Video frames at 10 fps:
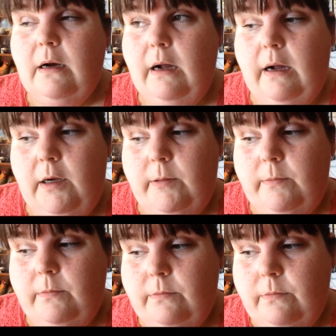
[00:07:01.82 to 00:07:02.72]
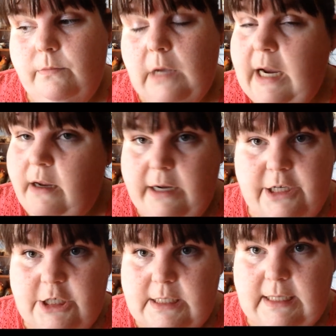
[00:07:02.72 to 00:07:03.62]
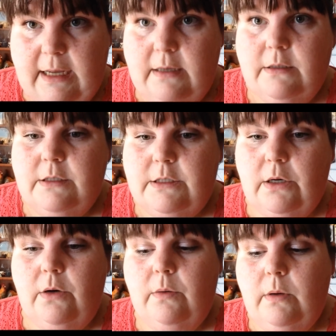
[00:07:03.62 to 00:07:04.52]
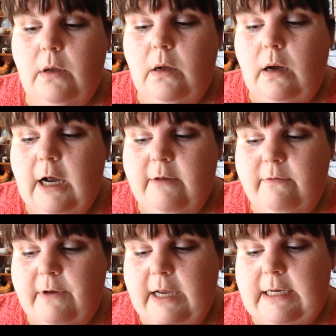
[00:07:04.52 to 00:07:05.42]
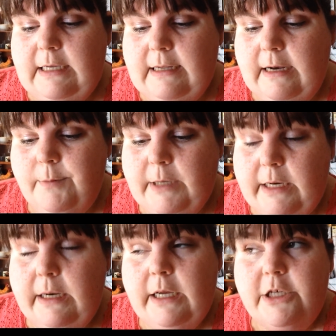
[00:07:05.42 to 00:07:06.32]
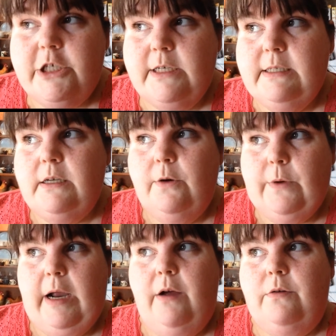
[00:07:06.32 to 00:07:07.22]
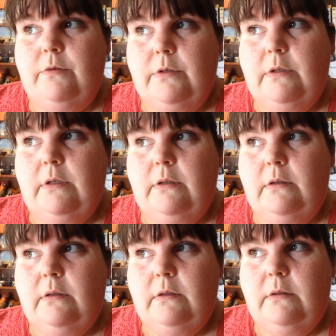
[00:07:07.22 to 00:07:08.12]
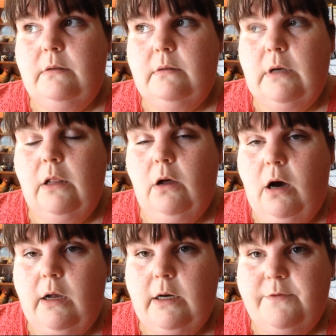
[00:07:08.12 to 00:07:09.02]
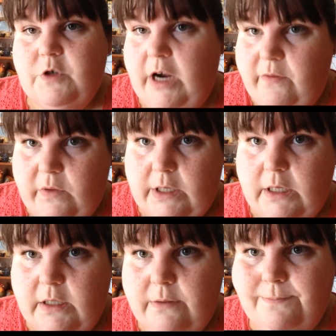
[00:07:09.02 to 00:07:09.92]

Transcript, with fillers: Um, I got anxious again. So I'm finding that I'm getting anxious around a lot of traffic.